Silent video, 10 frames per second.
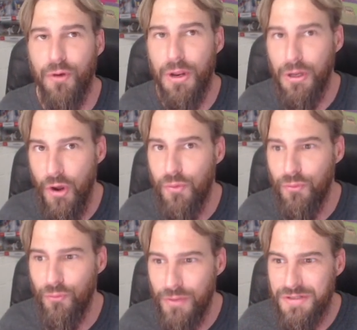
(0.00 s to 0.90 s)

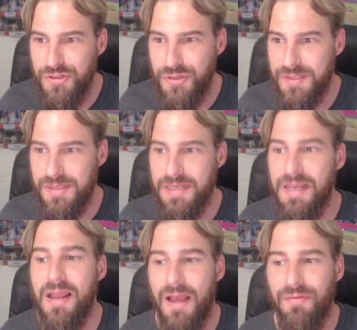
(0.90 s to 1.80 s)
co-regency,
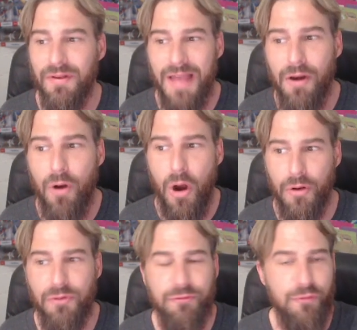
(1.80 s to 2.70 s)
and the latter
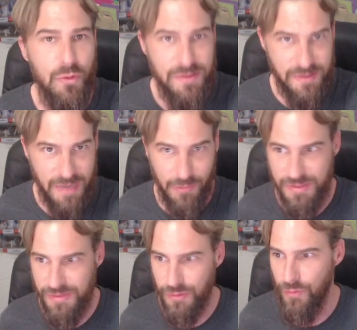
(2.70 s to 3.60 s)
argued for
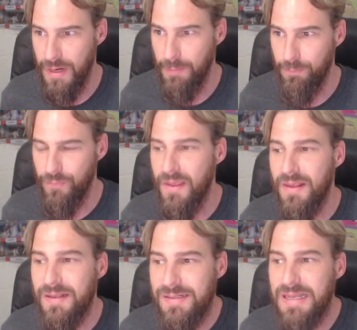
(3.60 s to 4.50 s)
Cyrus the Great.
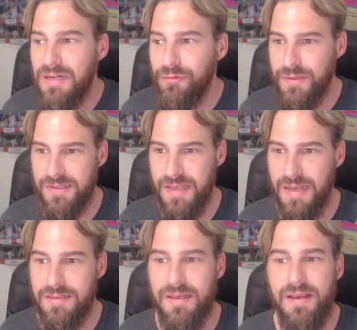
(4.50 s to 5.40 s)
Xenophon
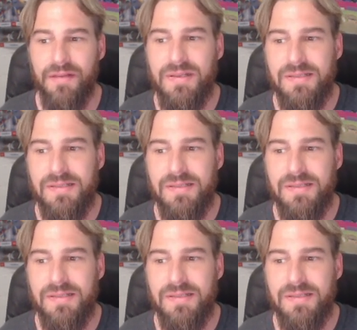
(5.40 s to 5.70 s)
states that